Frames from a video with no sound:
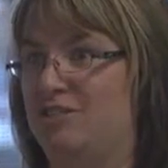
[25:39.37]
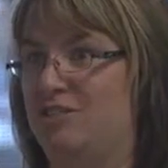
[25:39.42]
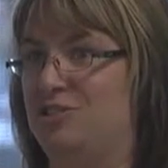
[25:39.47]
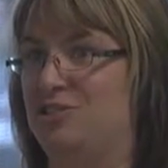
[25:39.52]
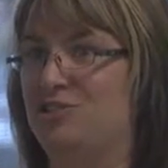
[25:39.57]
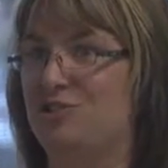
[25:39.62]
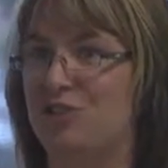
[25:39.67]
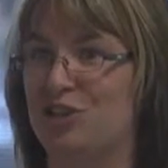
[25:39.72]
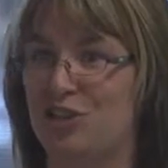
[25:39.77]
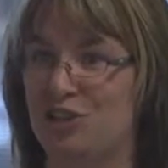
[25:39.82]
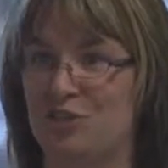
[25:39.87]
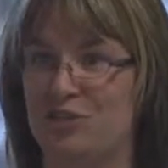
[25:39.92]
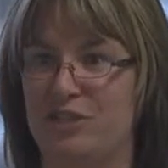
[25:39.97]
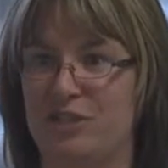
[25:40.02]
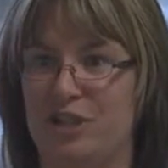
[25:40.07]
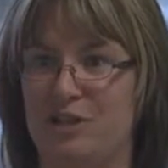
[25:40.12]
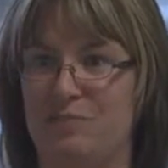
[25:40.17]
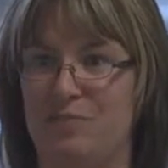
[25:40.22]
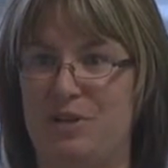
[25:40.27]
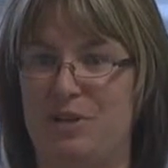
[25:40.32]
You can go
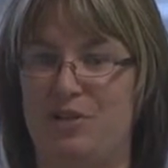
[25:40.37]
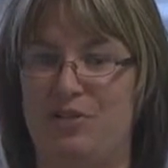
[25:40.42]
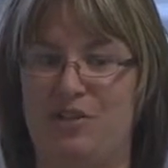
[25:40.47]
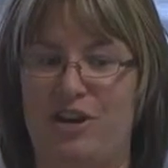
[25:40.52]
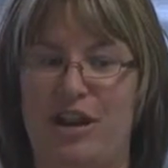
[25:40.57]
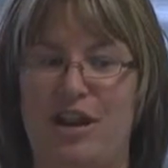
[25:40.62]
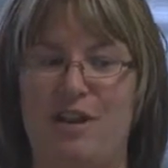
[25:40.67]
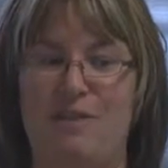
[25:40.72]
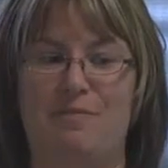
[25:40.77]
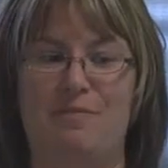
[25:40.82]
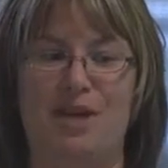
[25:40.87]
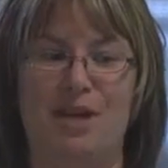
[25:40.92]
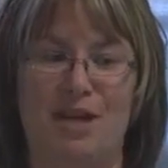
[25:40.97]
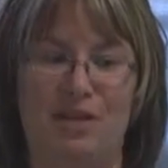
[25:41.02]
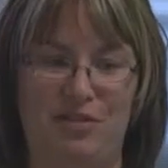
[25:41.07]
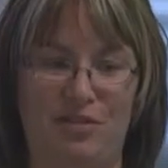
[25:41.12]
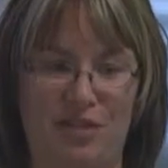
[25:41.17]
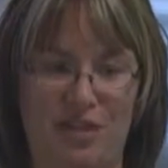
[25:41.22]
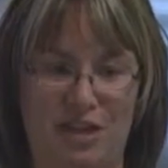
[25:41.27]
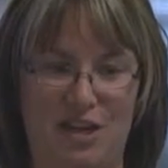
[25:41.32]
type in their name
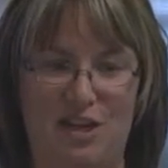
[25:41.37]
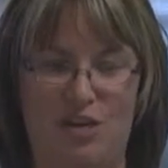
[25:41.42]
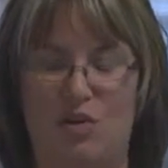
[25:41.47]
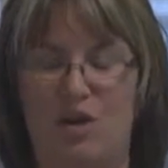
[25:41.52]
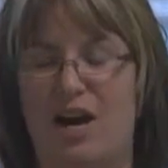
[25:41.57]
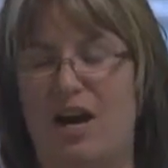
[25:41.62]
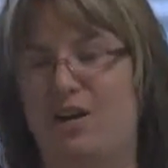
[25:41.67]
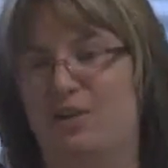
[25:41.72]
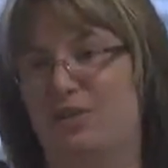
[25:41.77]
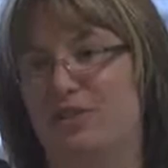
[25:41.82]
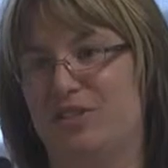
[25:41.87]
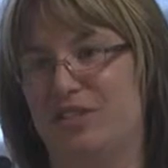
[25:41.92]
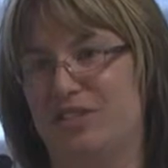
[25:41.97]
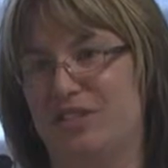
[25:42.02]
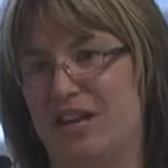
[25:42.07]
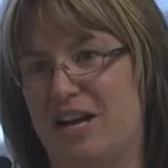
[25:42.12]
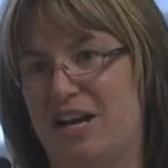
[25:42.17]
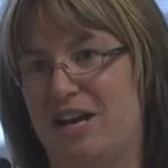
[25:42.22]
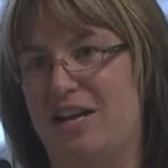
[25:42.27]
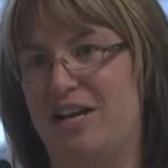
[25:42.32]
at the Ohio
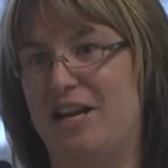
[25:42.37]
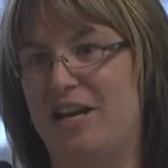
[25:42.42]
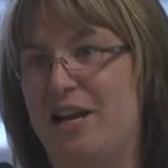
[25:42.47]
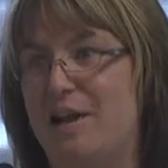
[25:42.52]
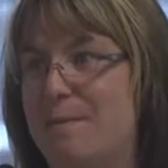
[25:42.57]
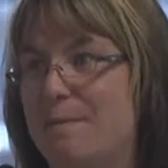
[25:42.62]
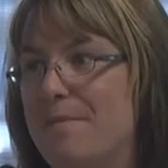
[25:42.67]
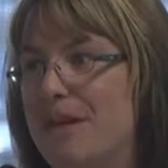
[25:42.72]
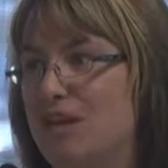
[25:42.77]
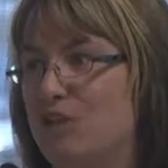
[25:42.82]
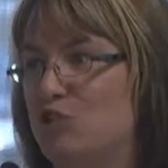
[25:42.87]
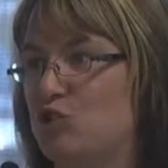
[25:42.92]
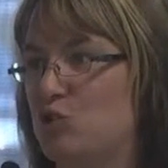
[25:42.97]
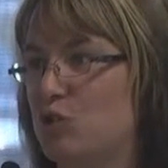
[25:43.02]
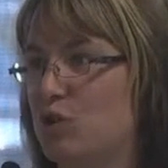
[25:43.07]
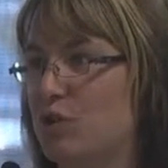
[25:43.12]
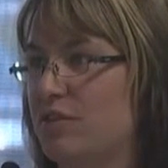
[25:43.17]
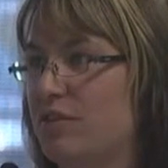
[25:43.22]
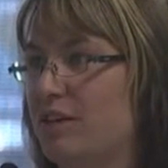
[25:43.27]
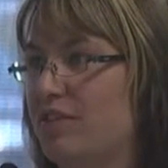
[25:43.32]
Society and make
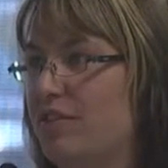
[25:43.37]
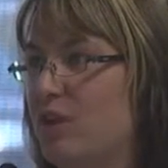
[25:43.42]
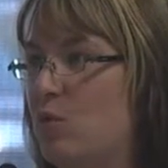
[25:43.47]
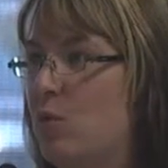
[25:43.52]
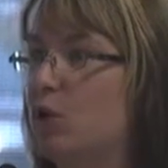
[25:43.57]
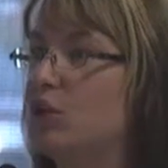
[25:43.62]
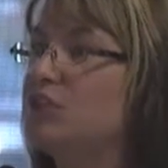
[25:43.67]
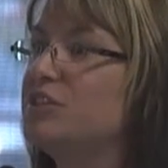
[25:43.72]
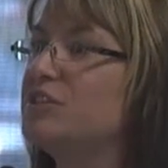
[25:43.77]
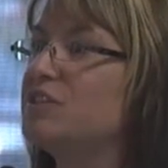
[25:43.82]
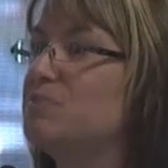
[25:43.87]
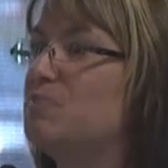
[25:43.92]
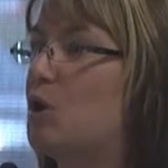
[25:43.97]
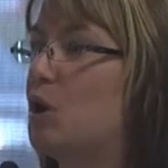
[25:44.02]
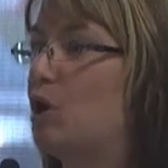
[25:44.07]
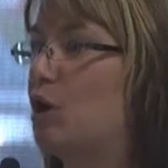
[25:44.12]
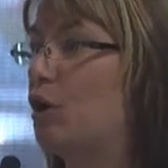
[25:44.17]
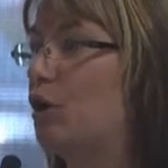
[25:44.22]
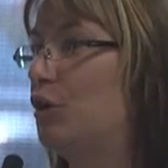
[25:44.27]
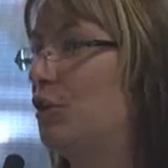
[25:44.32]
sure that they weren't
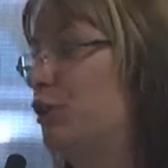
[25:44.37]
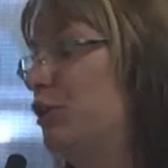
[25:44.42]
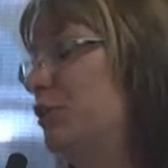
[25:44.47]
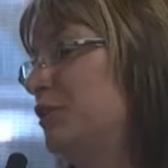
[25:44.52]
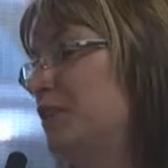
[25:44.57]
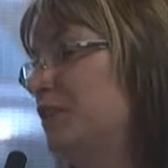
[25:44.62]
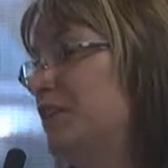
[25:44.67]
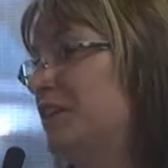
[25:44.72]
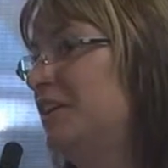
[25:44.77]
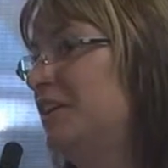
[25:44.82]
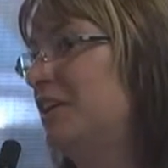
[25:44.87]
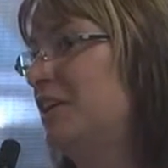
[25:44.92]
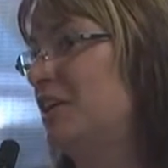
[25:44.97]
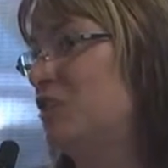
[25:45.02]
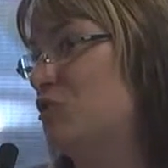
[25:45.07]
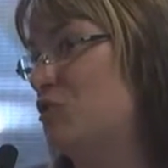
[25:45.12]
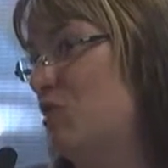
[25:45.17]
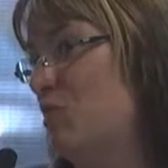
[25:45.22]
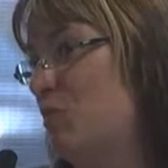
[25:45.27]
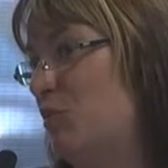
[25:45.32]
disbarred or
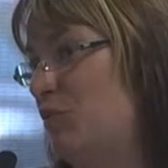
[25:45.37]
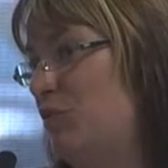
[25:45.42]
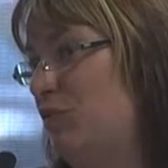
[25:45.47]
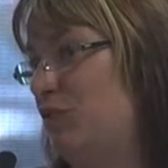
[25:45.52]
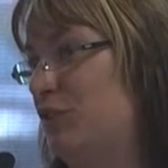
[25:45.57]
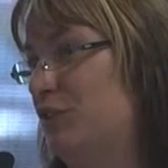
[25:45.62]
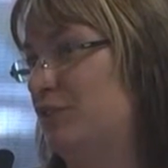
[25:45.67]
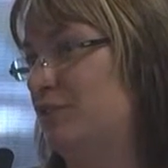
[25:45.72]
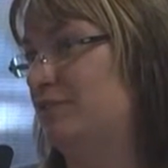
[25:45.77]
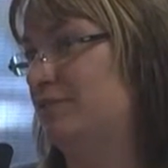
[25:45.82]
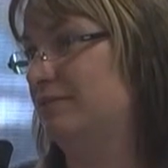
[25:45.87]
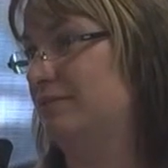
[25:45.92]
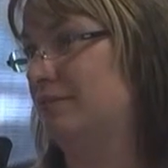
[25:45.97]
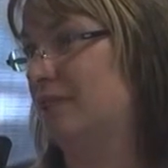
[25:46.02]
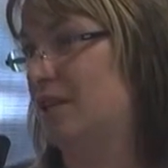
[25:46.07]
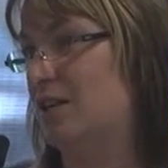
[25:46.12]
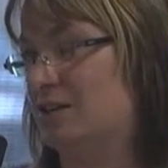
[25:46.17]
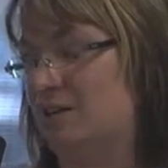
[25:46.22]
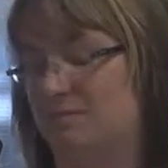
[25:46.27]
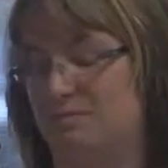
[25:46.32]
in trouble for
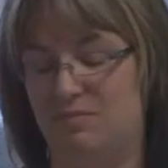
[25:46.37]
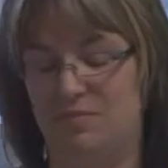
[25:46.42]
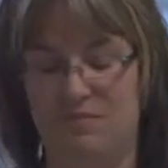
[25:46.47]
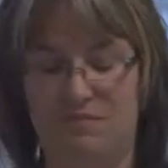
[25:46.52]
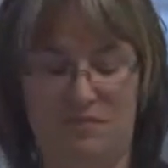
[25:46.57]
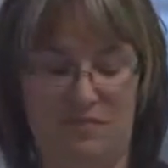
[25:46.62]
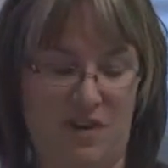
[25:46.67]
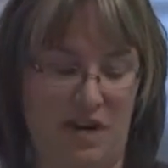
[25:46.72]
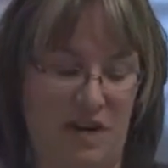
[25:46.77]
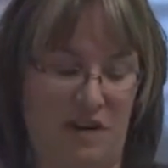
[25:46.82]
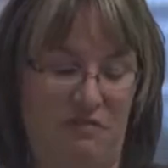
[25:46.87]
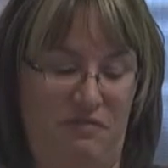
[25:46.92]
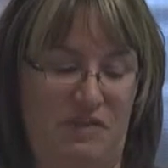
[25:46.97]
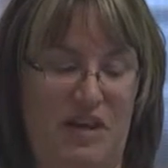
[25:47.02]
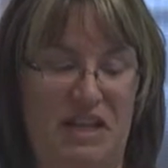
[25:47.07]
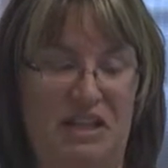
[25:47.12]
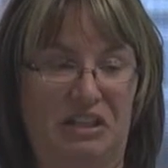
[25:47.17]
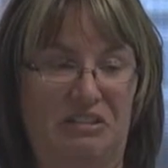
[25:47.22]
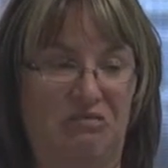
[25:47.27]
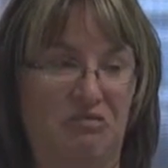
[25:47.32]

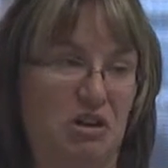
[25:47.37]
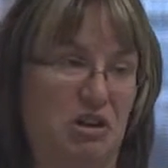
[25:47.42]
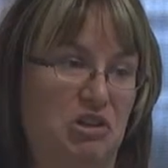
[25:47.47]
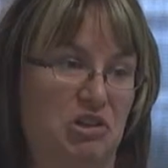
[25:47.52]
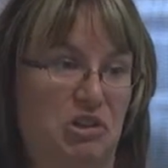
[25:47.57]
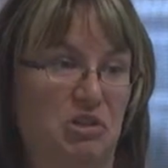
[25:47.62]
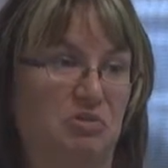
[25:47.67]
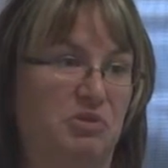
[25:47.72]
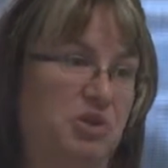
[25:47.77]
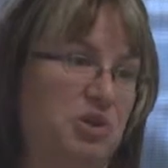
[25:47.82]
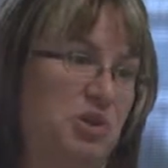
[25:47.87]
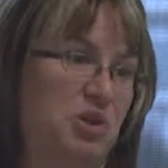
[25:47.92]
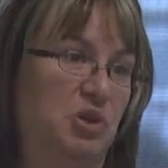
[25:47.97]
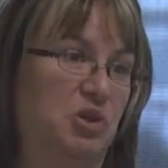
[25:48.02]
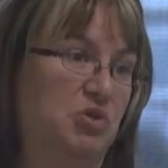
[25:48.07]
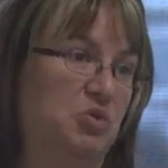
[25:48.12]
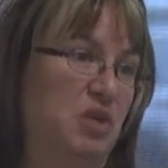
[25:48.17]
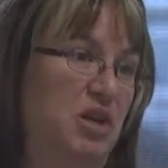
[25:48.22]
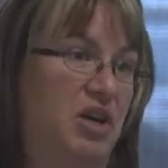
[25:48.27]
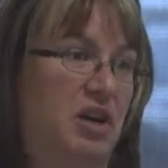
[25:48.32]
filing fraudulent
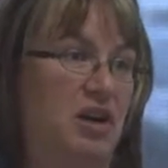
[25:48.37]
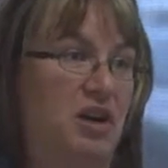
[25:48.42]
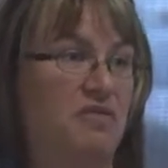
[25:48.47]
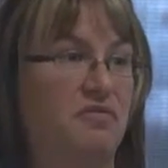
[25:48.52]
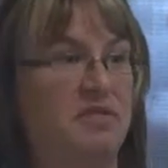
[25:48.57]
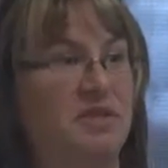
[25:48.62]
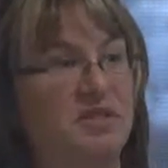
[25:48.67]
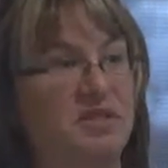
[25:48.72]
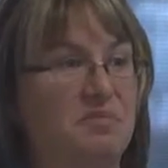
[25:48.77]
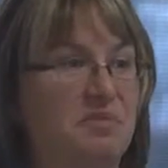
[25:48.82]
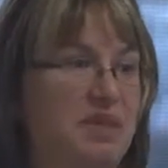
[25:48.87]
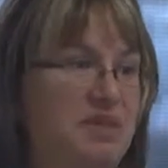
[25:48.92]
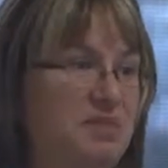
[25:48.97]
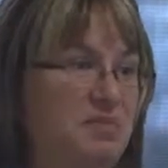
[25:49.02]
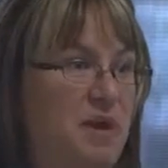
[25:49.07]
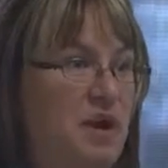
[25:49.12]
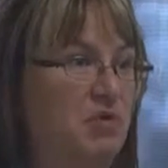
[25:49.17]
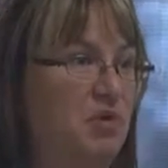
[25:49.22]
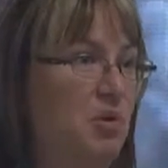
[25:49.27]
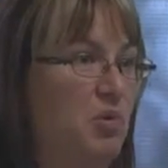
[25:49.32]
returns, running off with somebody's
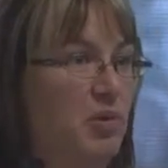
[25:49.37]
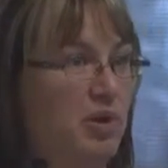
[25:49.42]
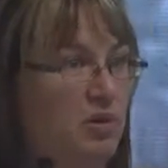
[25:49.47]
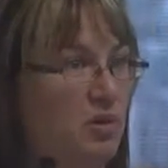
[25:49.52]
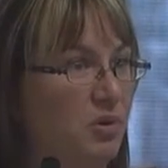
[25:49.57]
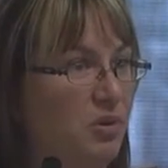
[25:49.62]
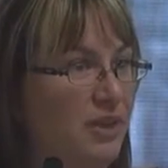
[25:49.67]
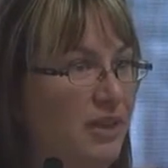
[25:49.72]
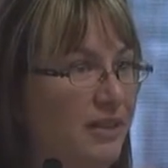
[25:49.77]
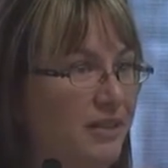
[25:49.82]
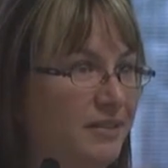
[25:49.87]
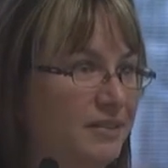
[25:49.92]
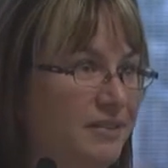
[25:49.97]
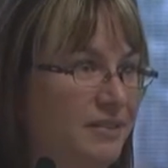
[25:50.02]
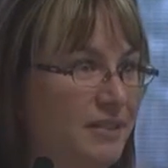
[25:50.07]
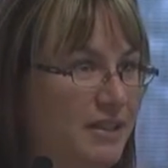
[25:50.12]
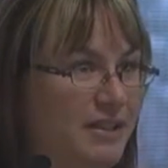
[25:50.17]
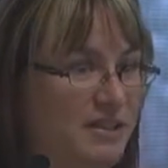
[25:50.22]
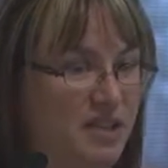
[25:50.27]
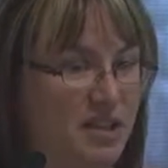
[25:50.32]
payroll withholdings,
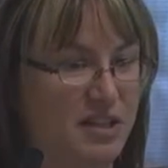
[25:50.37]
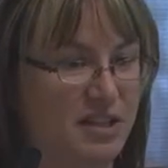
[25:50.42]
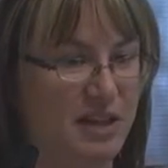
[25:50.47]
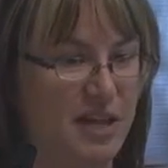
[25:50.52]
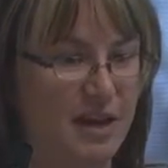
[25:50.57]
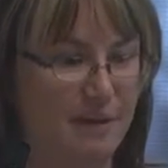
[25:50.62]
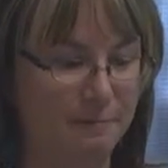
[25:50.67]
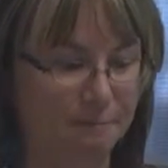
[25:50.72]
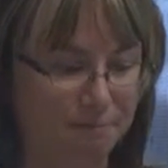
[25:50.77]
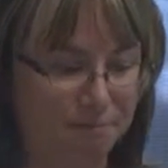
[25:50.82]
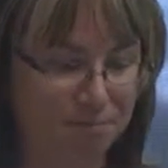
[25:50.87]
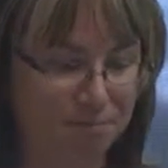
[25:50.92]
things like that.